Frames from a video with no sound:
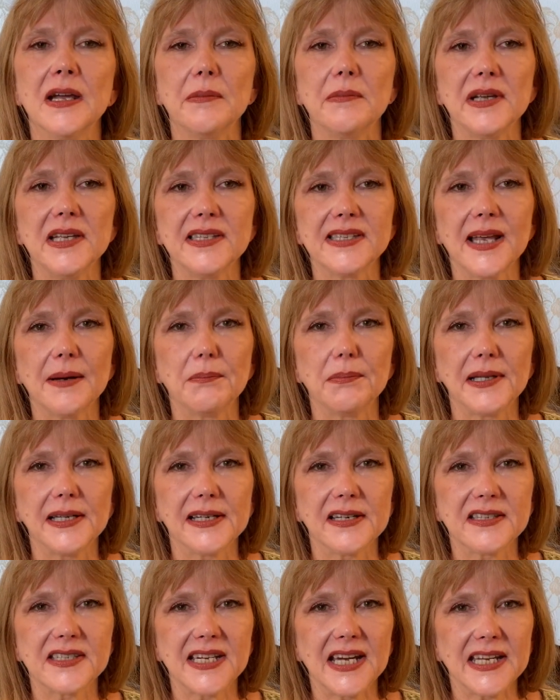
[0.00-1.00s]
means that blood
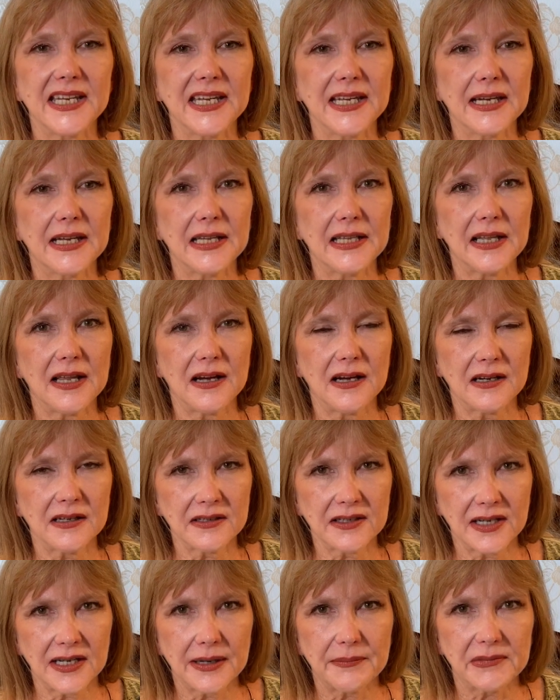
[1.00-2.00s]
is taking a long
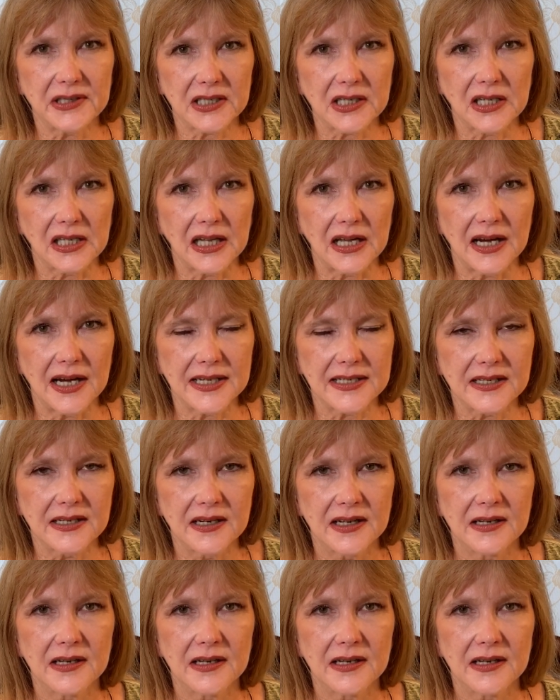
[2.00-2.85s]
time to clot.